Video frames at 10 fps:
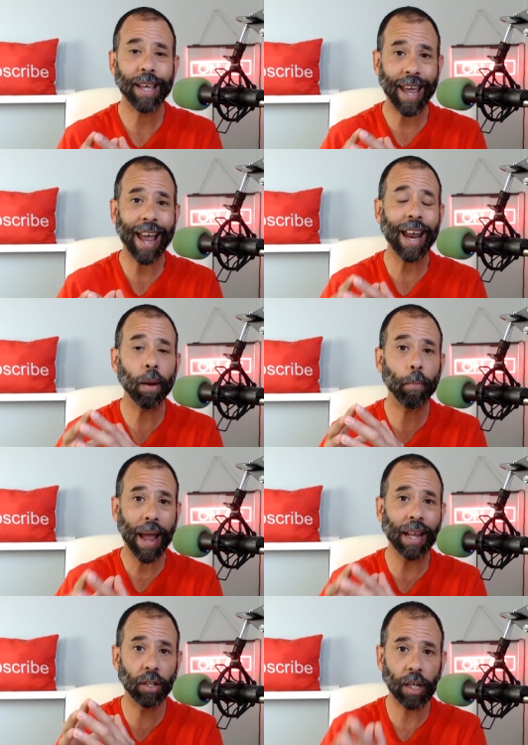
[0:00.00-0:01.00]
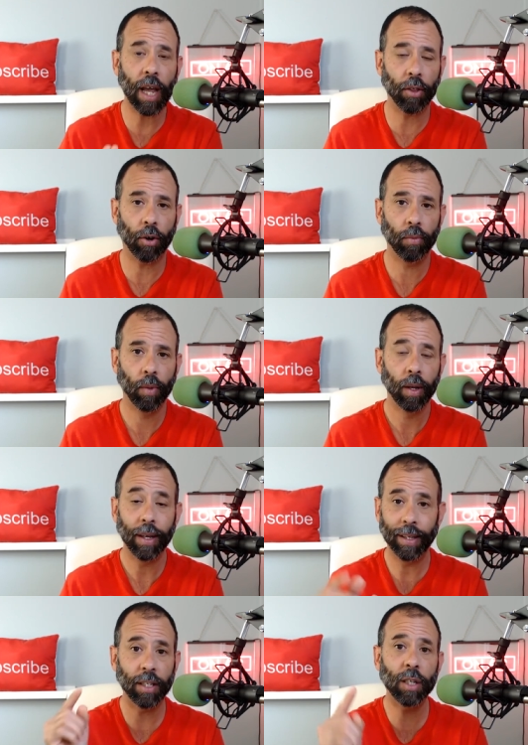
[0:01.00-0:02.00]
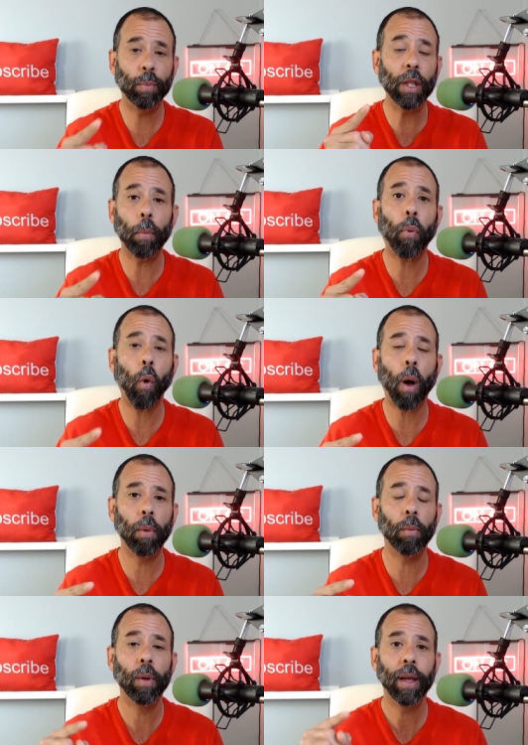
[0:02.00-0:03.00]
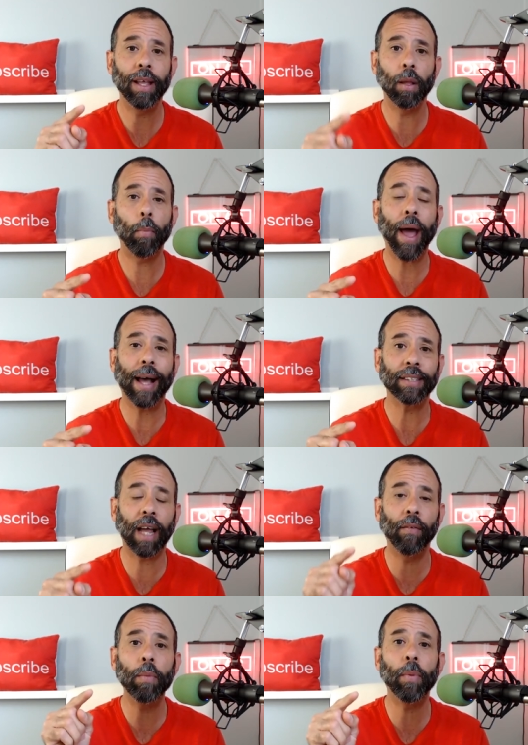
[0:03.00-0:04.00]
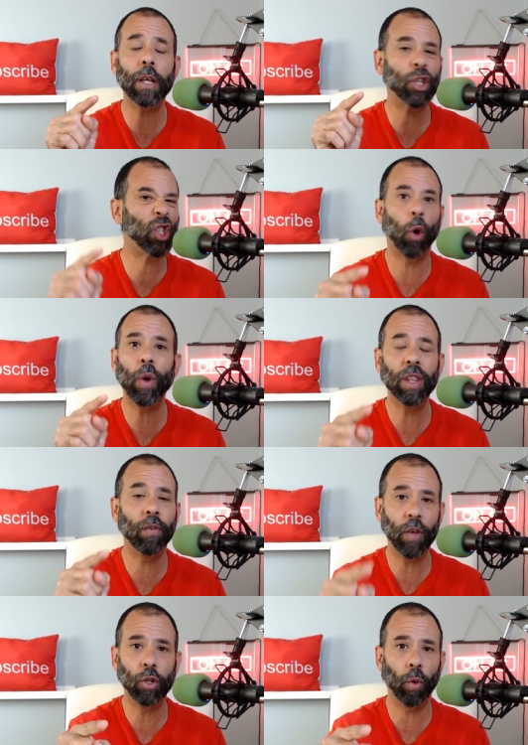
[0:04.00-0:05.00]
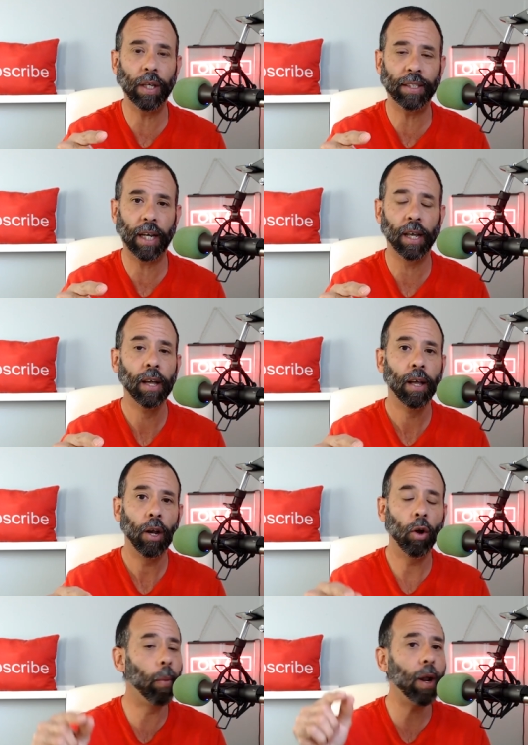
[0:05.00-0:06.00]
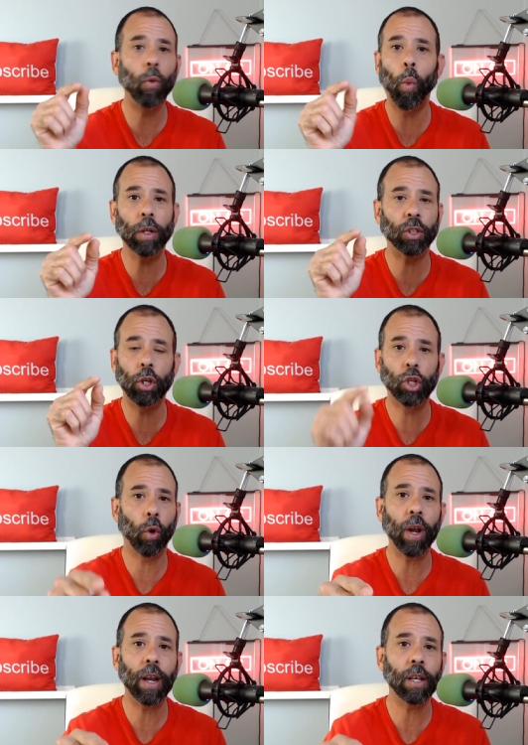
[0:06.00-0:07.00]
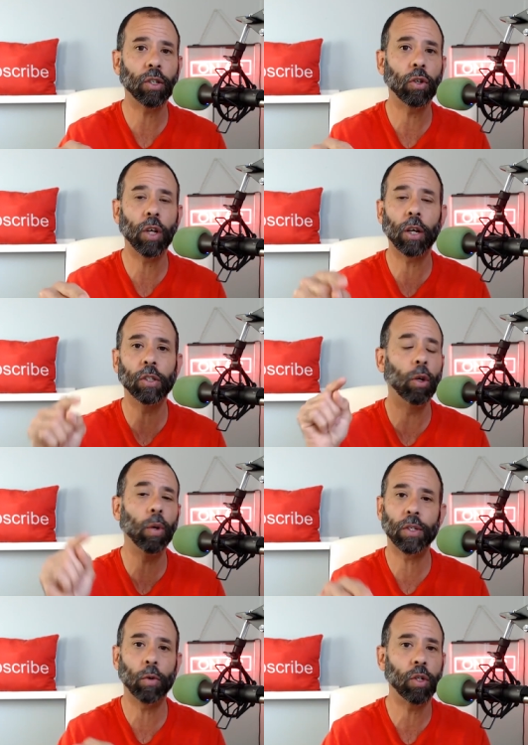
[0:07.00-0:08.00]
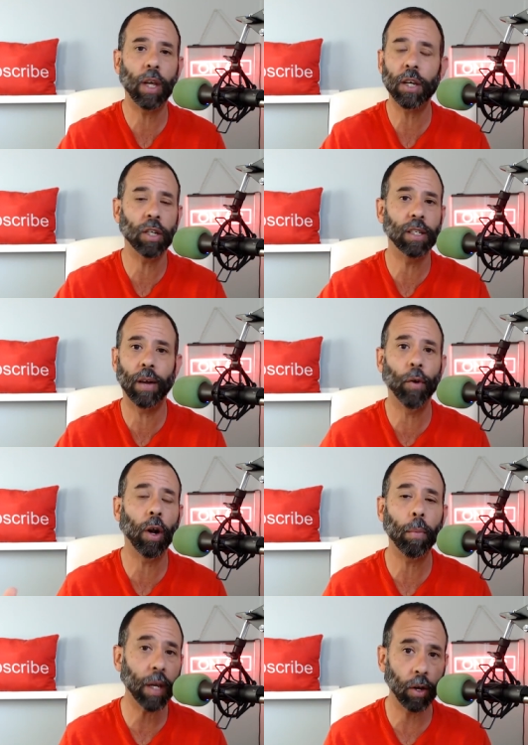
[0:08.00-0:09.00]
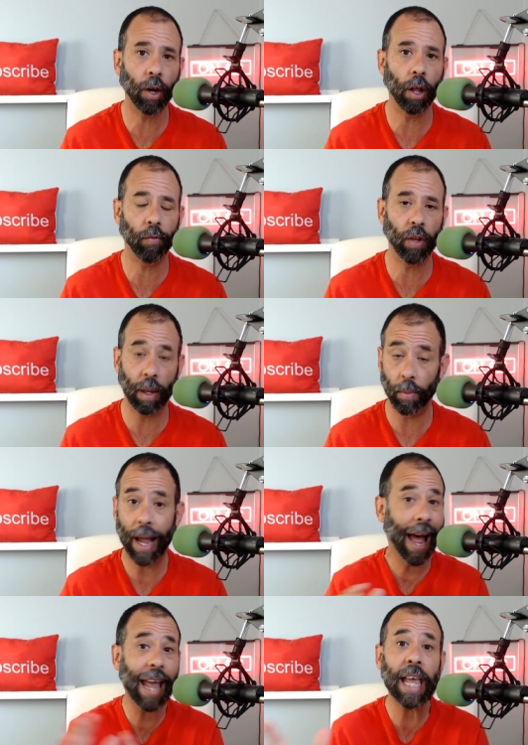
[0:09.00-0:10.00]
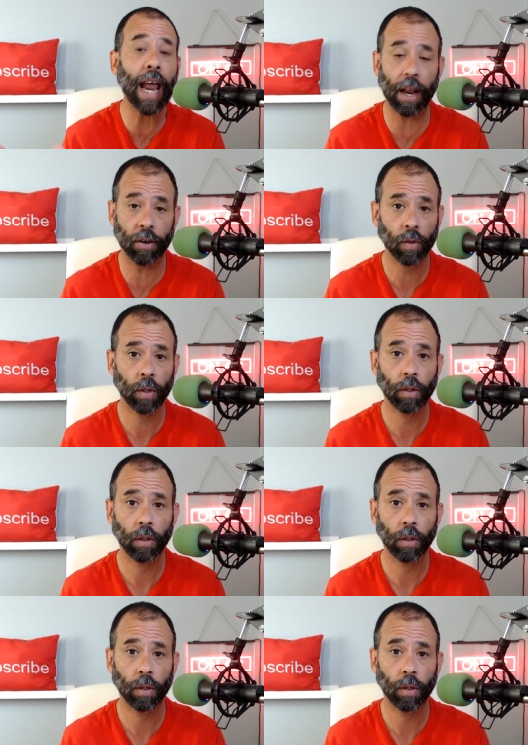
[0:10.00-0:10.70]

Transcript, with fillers: can band together. And this has been the problem in the past. Everybody is so individualistic. Nobody wants to join any association because no association is ever going to be good enough for them. I get it.